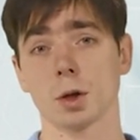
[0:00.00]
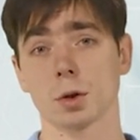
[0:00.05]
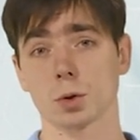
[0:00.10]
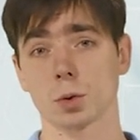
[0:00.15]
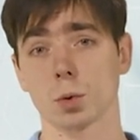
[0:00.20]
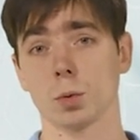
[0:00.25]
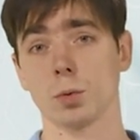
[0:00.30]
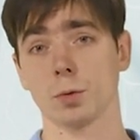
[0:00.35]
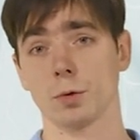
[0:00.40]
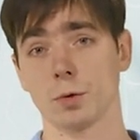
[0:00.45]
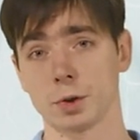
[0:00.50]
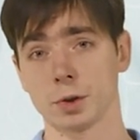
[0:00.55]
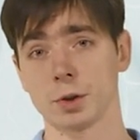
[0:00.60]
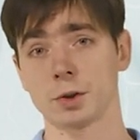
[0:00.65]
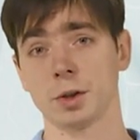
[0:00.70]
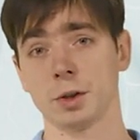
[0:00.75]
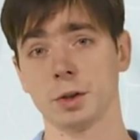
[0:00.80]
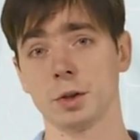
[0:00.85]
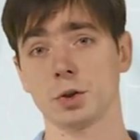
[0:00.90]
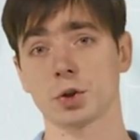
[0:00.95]
So
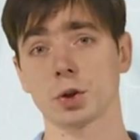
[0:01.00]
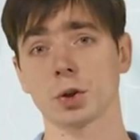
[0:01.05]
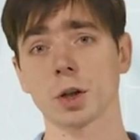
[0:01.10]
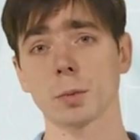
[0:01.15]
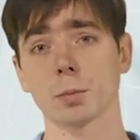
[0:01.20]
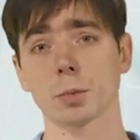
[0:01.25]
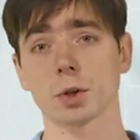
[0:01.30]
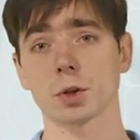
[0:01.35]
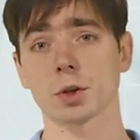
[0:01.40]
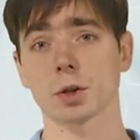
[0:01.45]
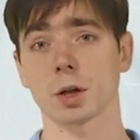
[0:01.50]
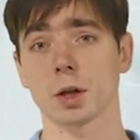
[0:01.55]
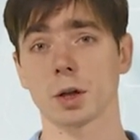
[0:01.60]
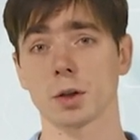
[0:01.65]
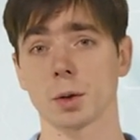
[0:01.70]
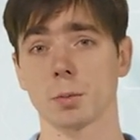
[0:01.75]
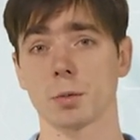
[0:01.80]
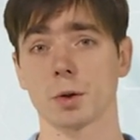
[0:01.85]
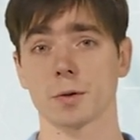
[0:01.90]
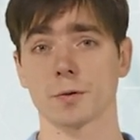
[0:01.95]
3-digit numbers
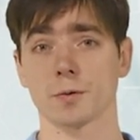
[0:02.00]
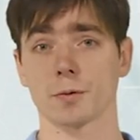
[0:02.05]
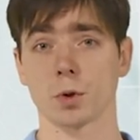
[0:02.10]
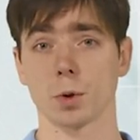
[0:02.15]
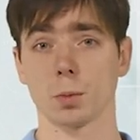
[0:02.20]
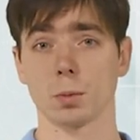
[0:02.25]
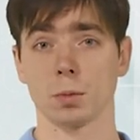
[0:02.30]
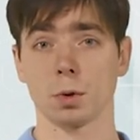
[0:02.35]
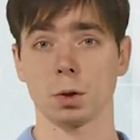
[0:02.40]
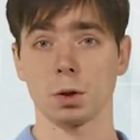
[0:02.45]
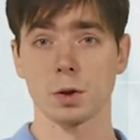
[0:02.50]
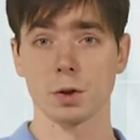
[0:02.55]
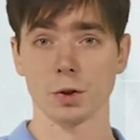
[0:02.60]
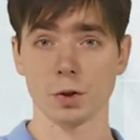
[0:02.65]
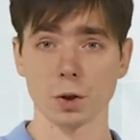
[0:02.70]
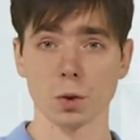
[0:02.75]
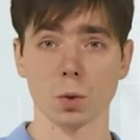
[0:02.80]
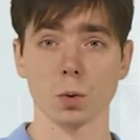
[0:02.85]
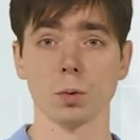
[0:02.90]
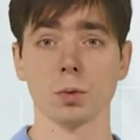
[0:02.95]
are numbers from
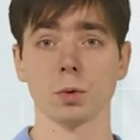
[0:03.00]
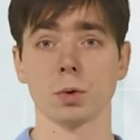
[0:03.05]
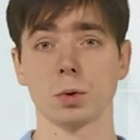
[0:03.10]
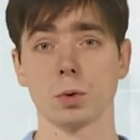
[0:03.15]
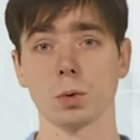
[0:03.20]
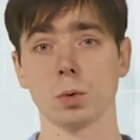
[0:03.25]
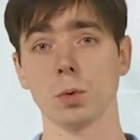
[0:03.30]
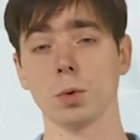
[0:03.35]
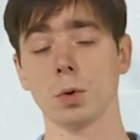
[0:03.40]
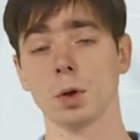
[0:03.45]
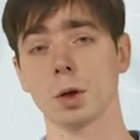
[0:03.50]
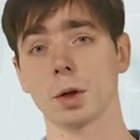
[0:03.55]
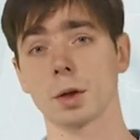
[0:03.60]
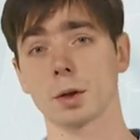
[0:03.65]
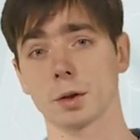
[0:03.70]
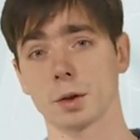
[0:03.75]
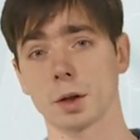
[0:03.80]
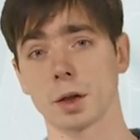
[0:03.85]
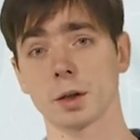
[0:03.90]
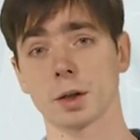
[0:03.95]
0 to
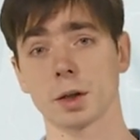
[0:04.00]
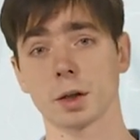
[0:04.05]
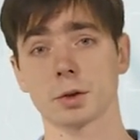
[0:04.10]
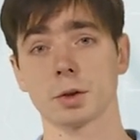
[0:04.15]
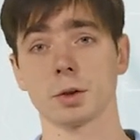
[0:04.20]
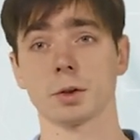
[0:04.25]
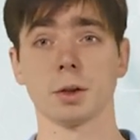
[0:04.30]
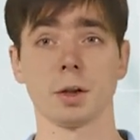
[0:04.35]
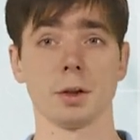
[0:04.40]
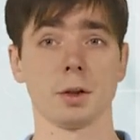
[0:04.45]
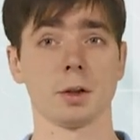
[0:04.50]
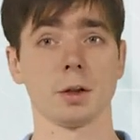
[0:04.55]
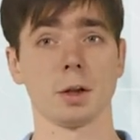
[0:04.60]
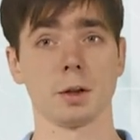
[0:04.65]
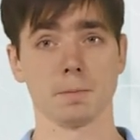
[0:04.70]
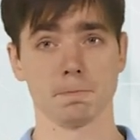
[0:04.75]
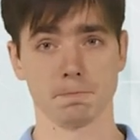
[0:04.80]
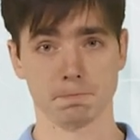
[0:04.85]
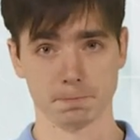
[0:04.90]
999.